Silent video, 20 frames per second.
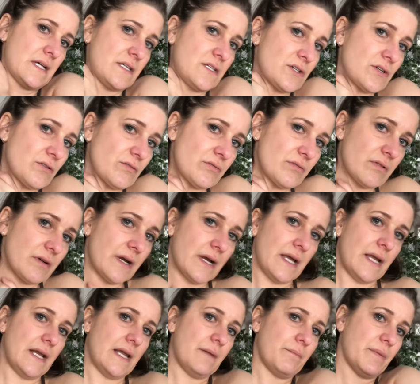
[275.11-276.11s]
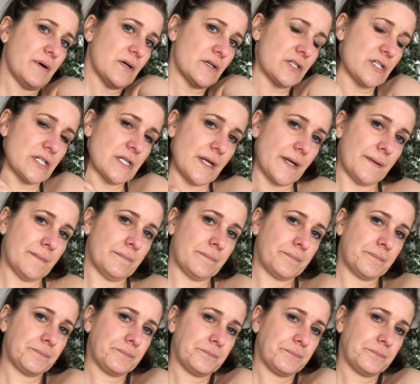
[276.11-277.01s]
to really push in.